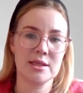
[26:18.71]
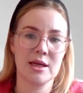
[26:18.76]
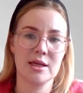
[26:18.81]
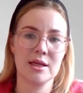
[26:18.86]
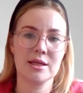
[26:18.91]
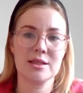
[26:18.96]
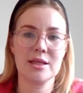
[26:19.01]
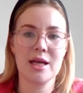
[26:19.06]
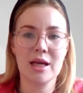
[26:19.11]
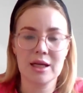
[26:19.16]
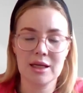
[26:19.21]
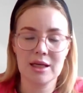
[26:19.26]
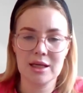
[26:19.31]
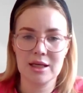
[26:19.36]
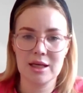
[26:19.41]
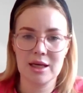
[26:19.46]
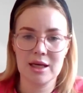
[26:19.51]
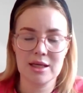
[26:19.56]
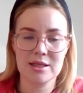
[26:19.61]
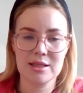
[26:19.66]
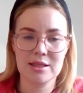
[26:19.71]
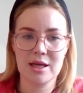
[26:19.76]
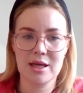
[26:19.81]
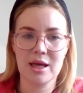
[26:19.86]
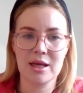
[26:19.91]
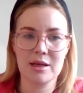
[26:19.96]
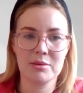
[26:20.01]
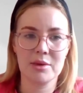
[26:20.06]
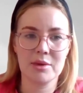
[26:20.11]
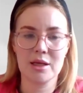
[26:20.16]
And exactly as
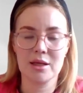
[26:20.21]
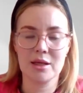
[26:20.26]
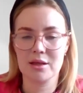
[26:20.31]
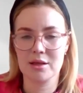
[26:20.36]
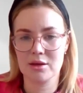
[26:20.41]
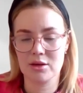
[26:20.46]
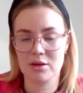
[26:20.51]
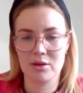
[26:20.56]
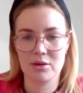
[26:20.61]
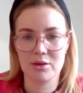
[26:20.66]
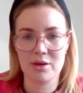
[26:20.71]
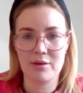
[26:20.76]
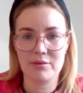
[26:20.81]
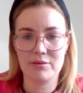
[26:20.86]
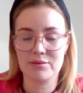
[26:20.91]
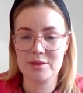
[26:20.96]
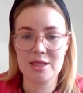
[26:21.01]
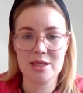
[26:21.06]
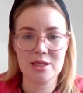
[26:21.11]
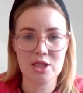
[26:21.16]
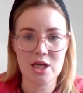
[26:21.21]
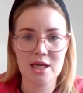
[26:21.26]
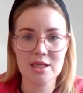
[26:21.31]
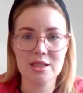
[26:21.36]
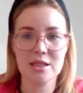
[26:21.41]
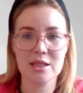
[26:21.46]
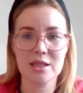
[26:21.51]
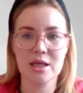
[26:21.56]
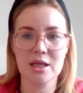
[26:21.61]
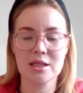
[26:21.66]
Amy and you have
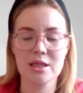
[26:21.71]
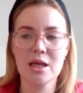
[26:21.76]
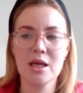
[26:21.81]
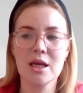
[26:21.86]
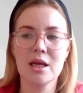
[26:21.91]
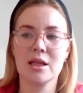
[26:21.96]
suggested,